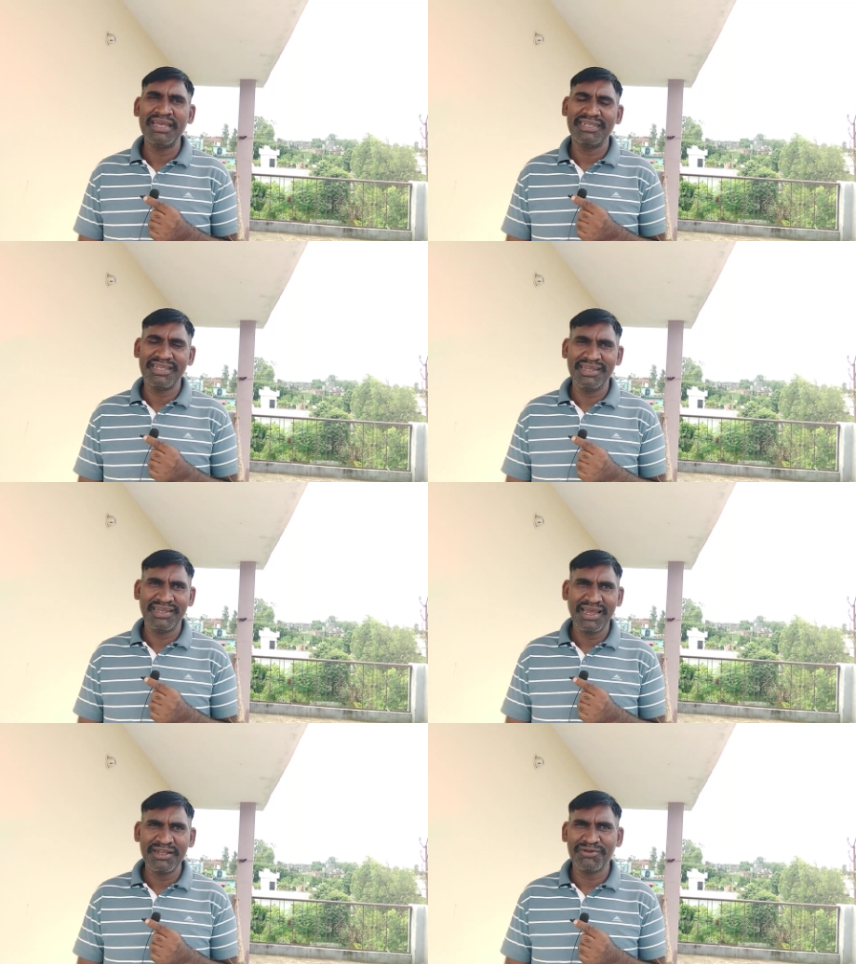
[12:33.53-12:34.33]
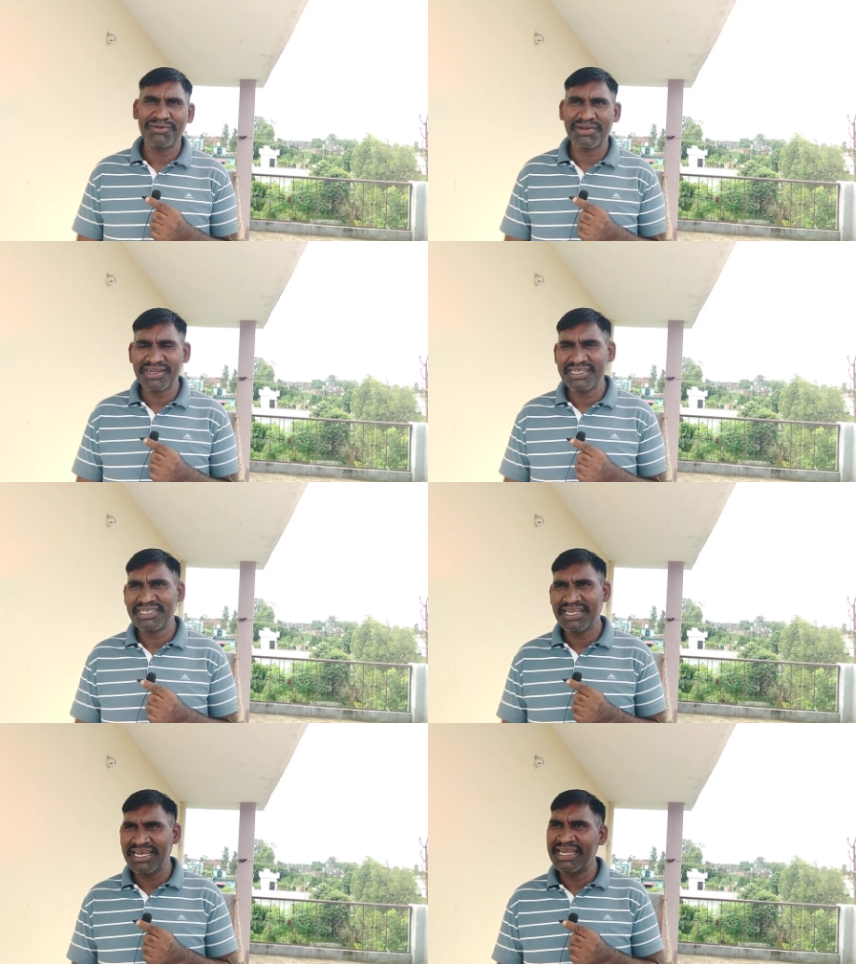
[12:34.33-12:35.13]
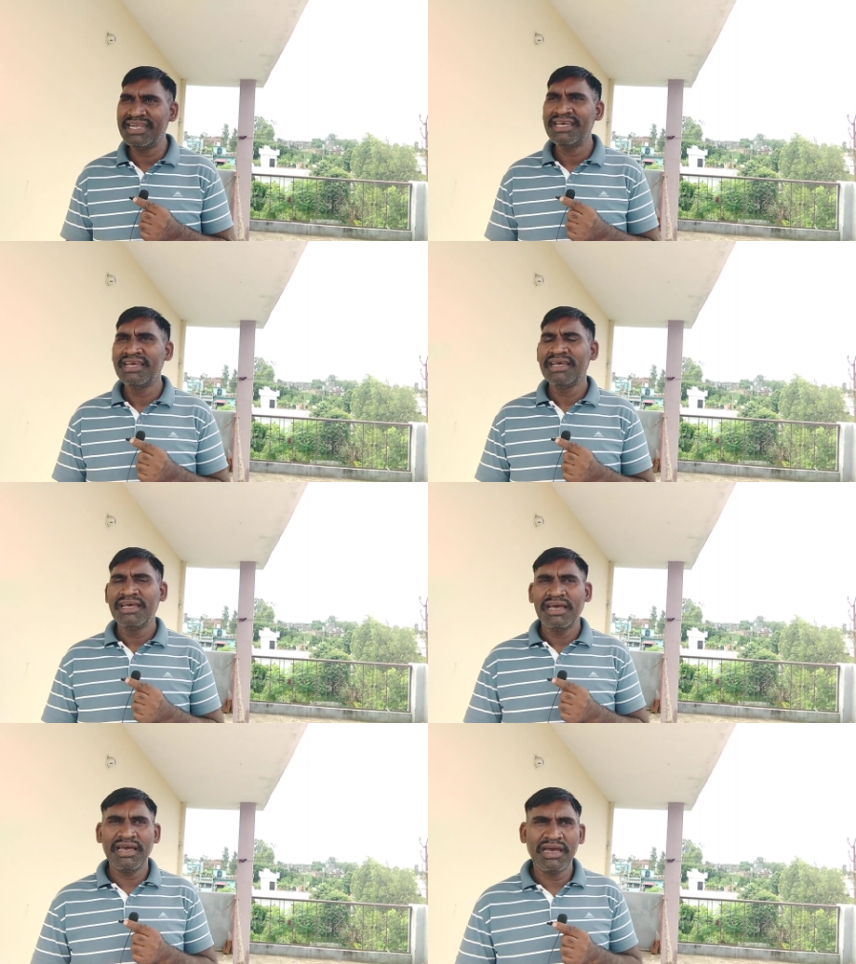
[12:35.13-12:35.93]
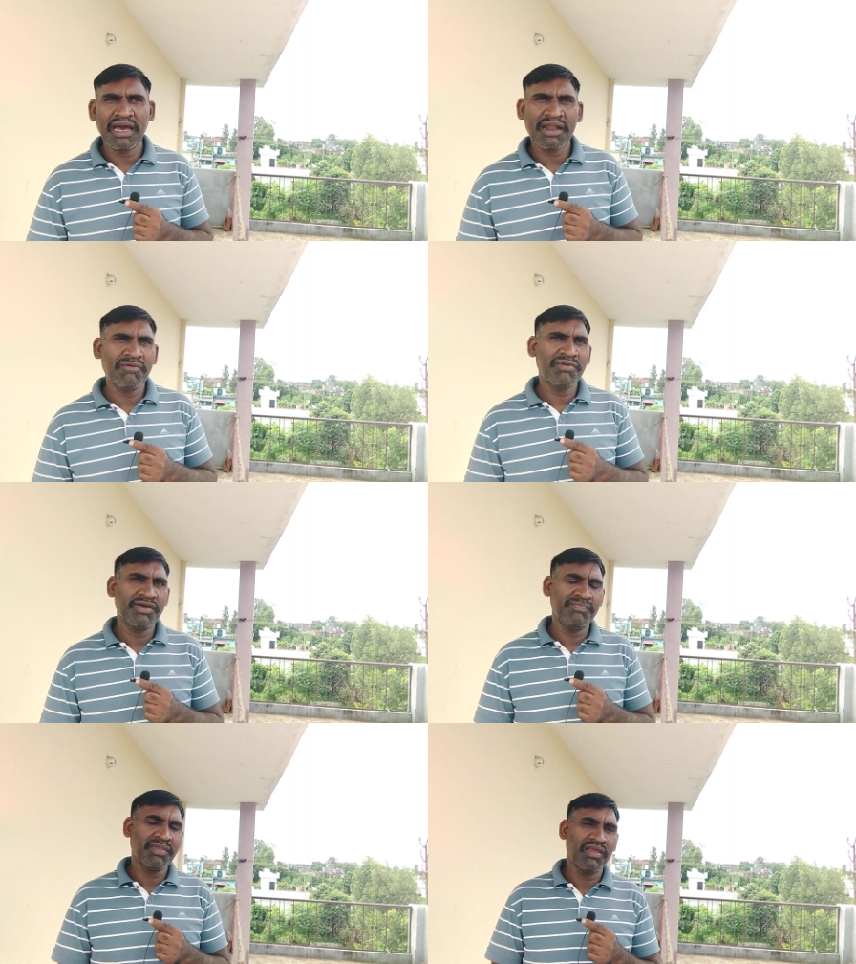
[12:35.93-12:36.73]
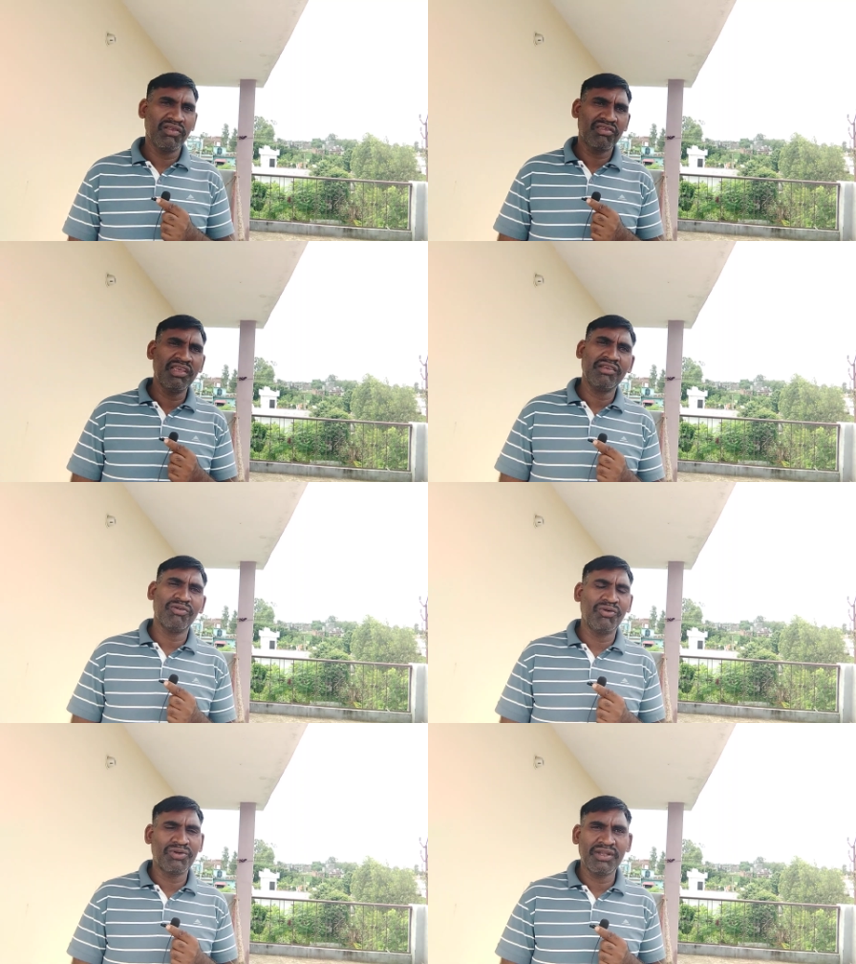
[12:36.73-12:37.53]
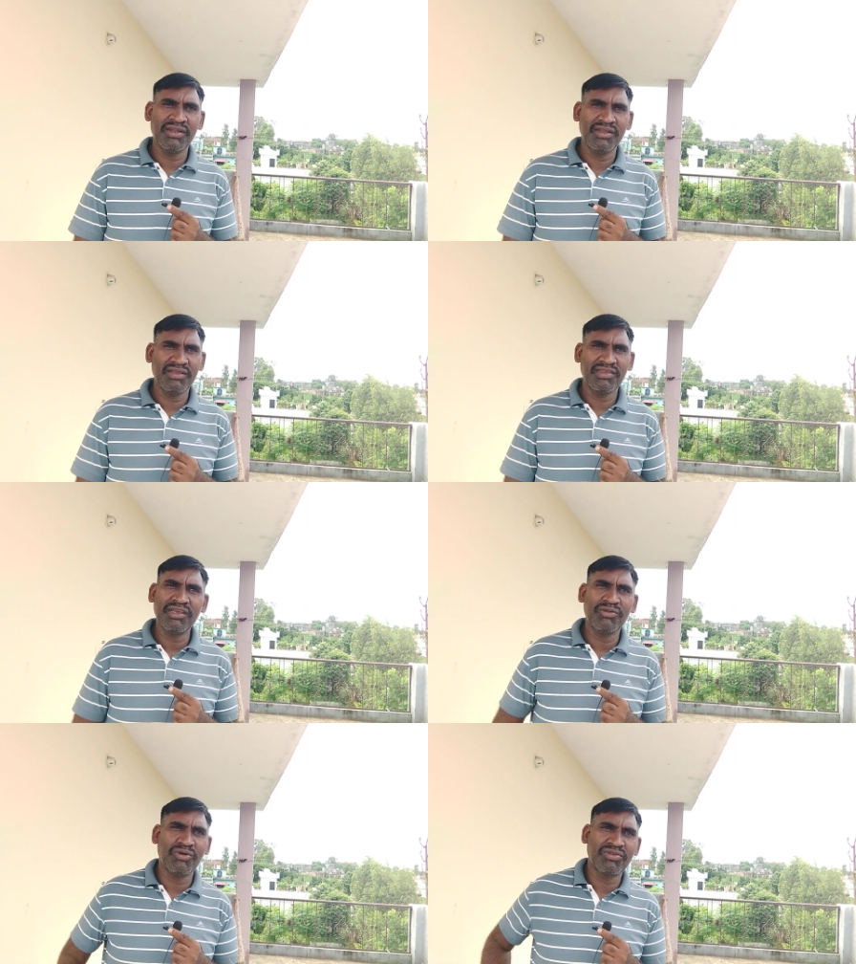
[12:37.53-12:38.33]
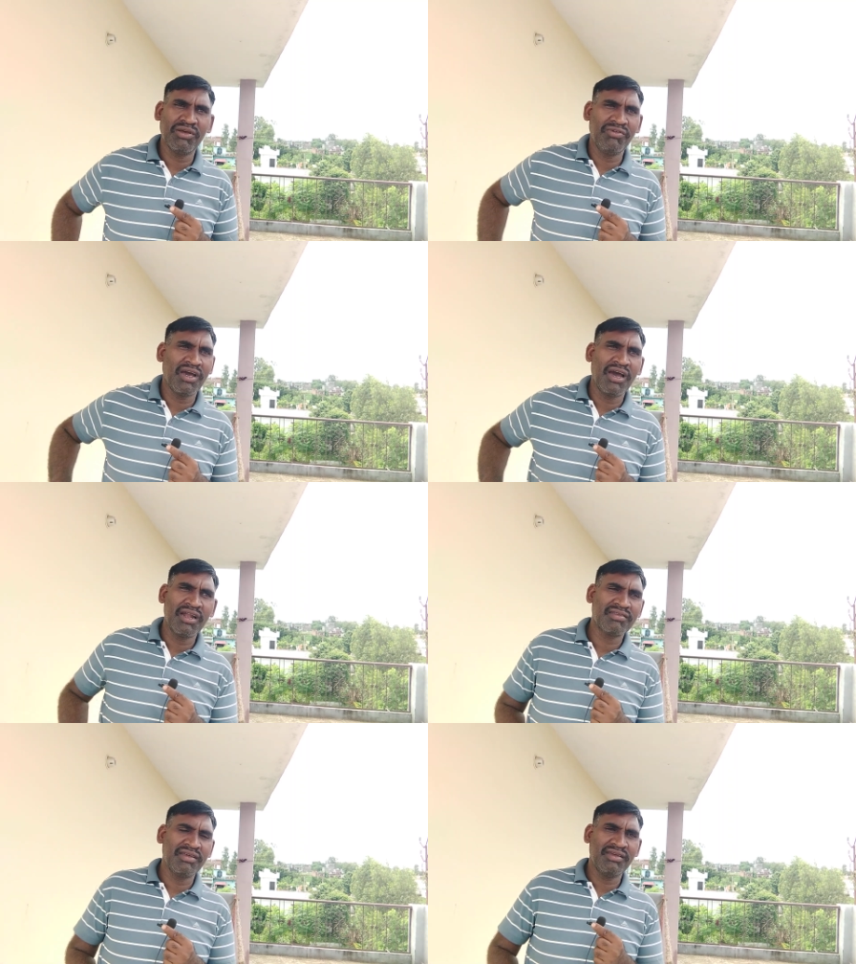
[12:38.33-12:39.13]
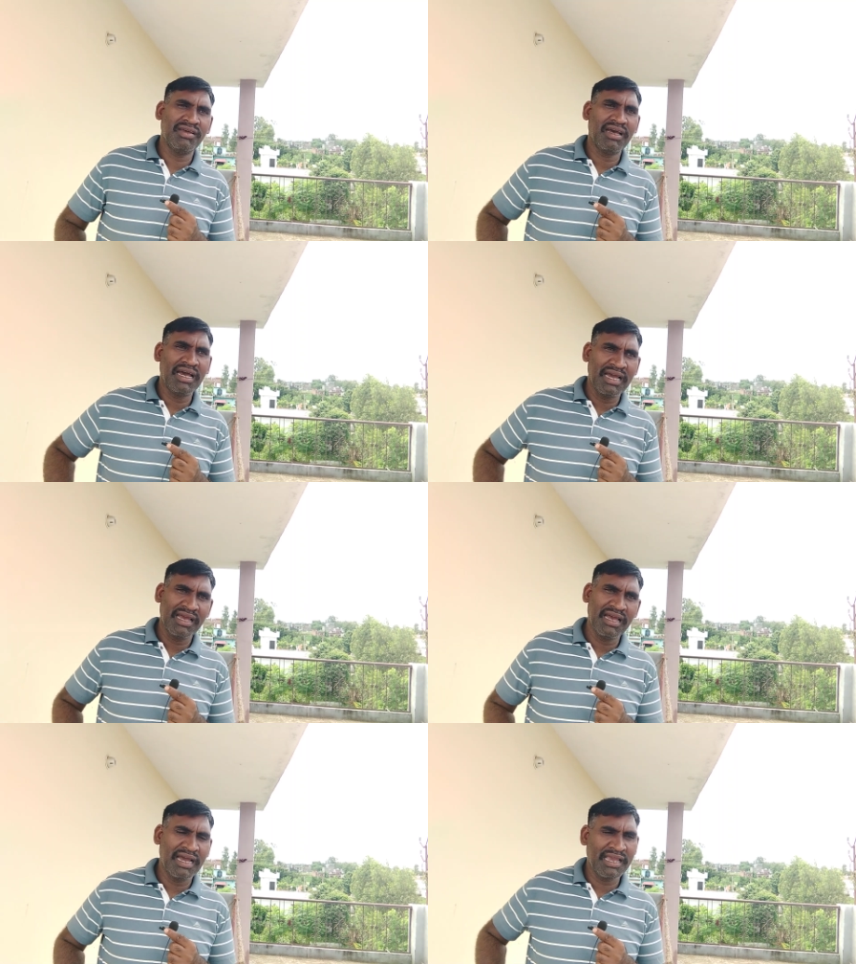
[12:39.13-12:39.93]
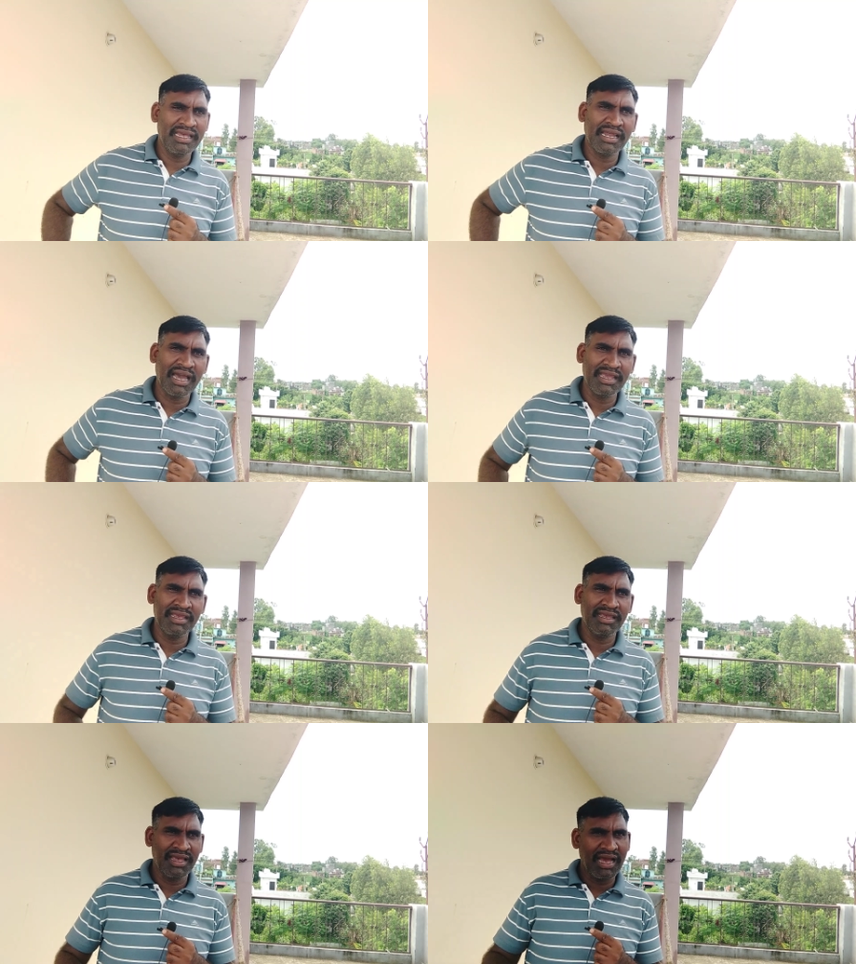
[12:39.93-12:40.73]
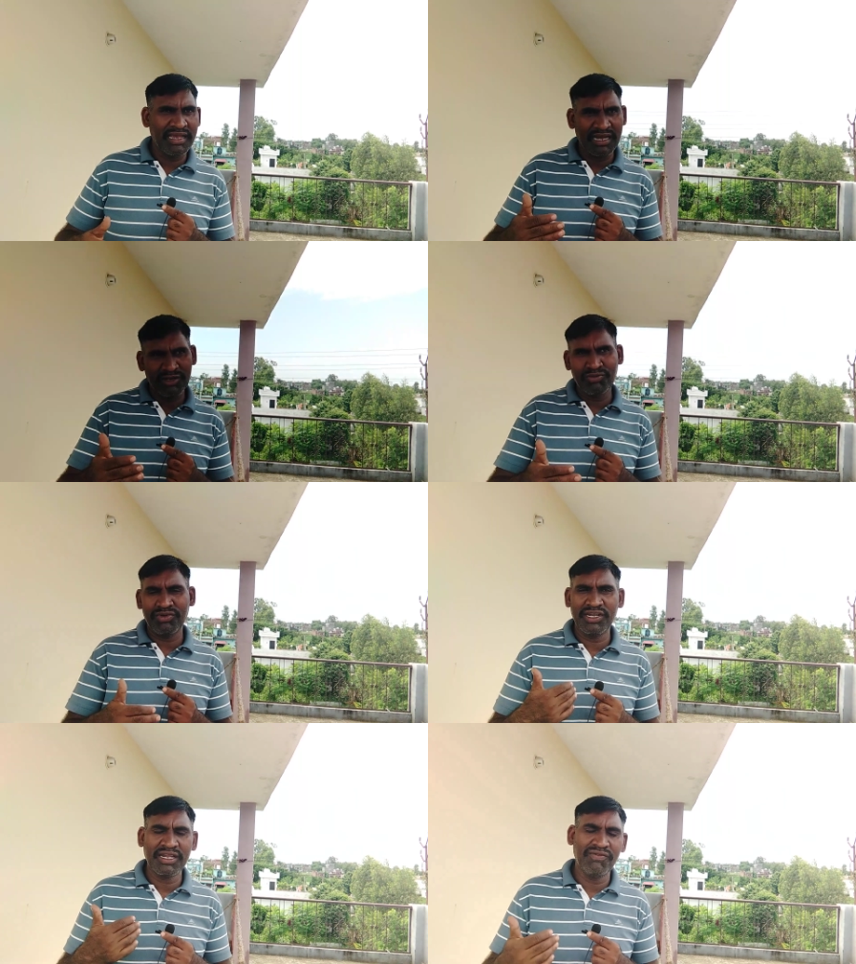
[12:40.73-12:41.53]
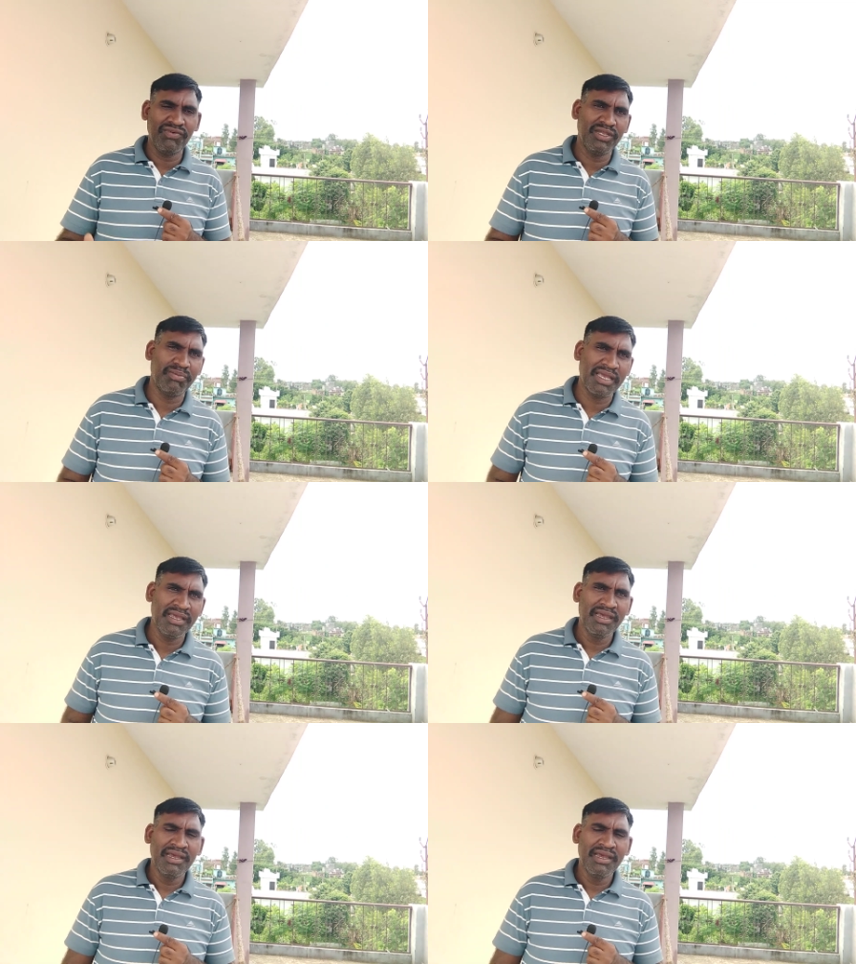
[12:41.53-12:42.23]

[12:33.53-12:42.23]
I, uh, I took rest and uh, around um, six or uh, six or seven hours. Uh, I, again, I uh, I had to return with my